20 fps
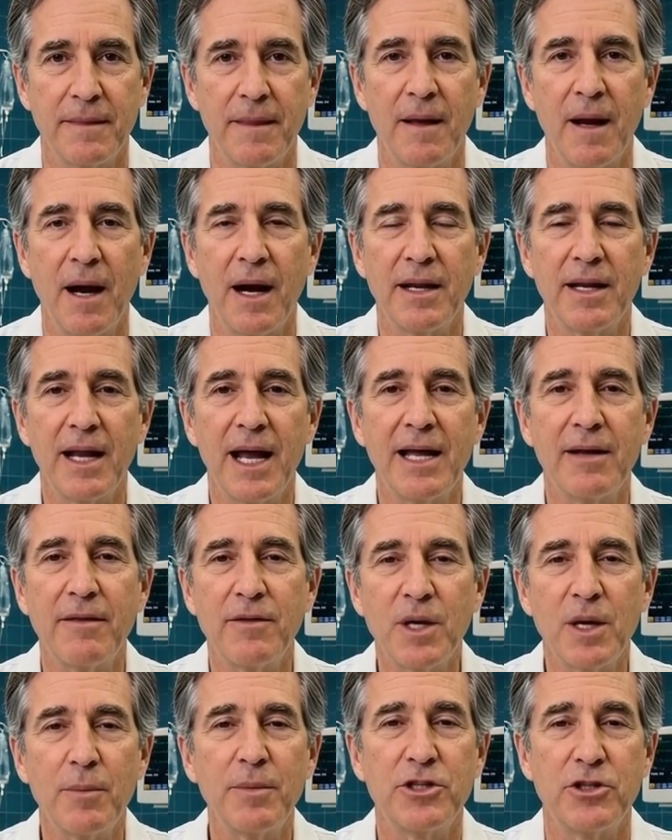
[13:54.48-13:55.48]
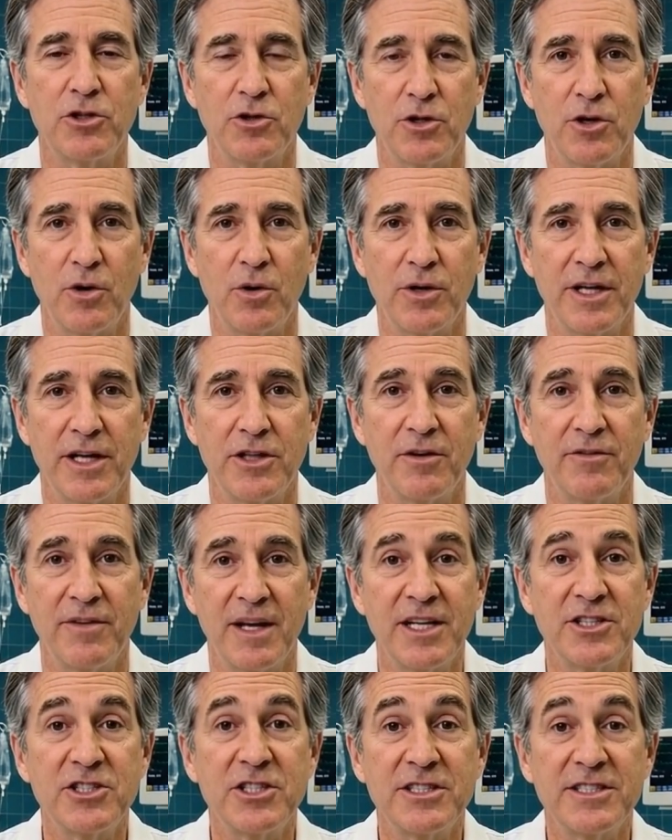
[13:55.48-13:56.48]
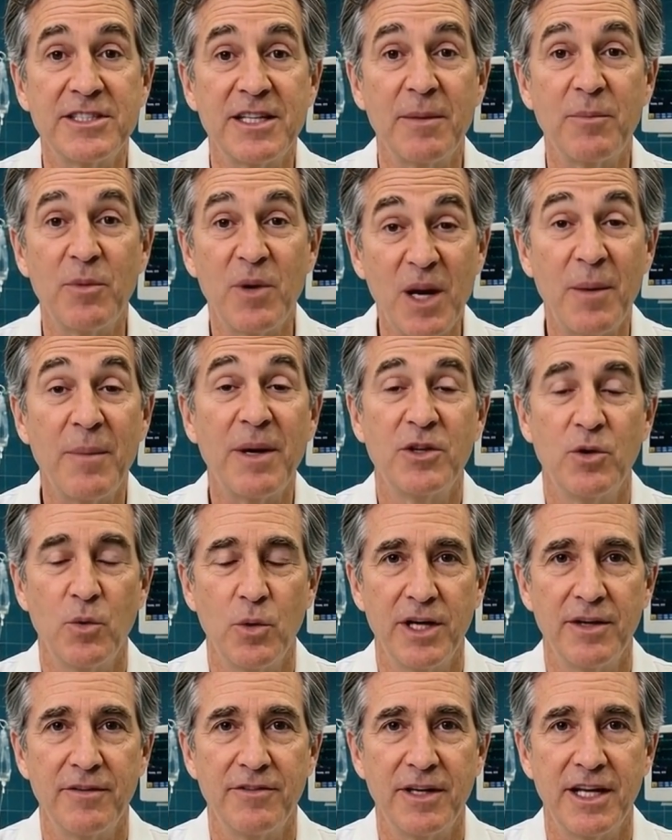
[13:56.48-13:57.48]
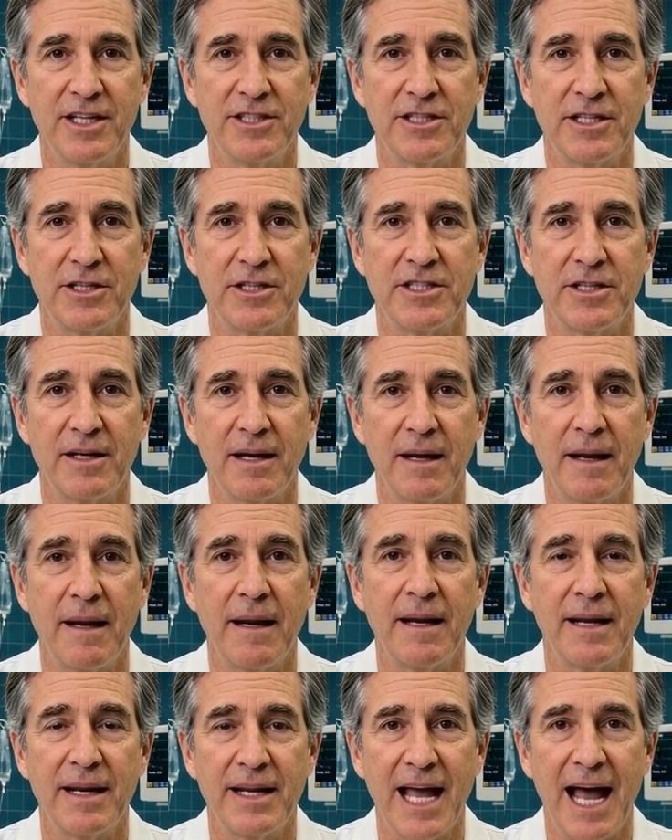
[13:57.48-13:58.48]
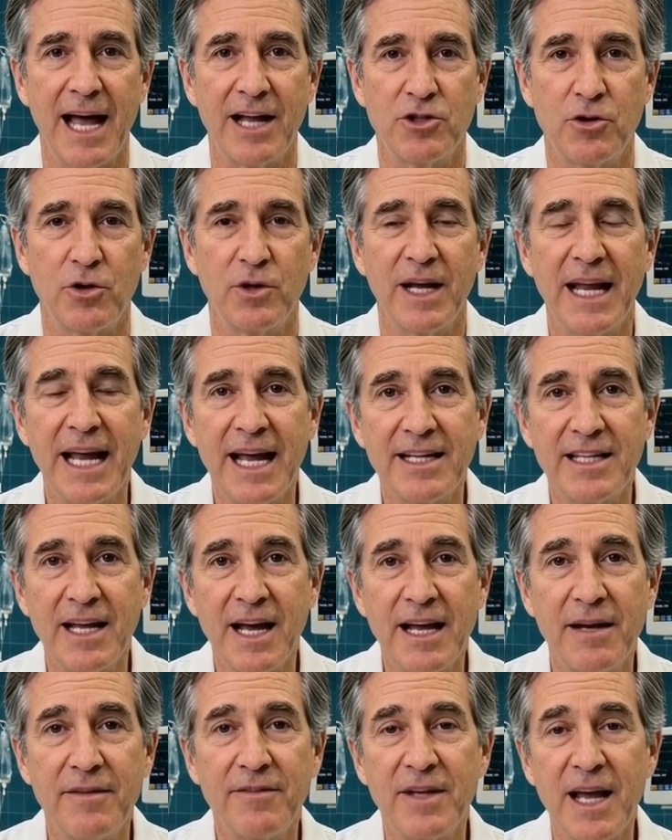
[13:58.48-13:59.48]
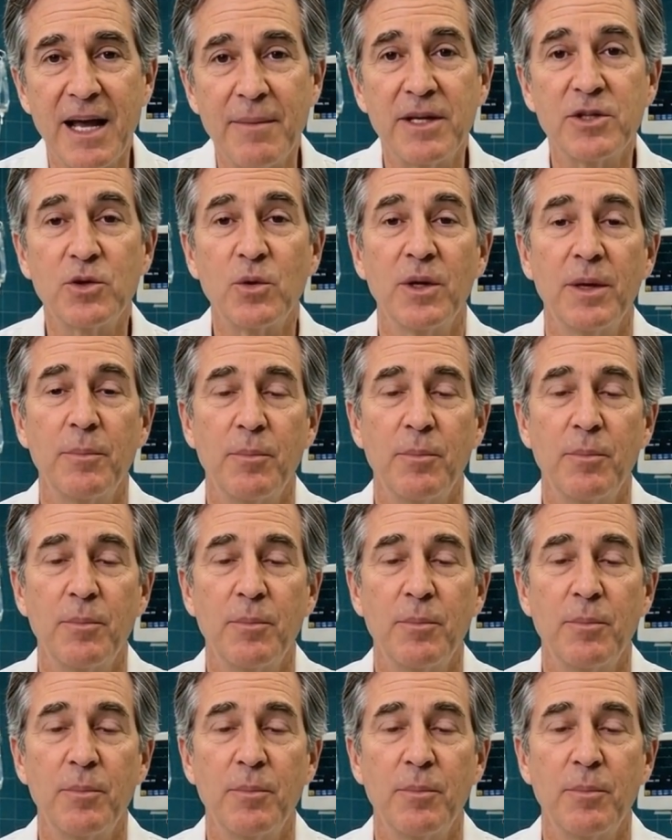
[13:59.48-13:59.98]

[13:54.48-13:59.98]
Unlike pharmaceutical interventions that promise quick fixes, natural anti-inflammatory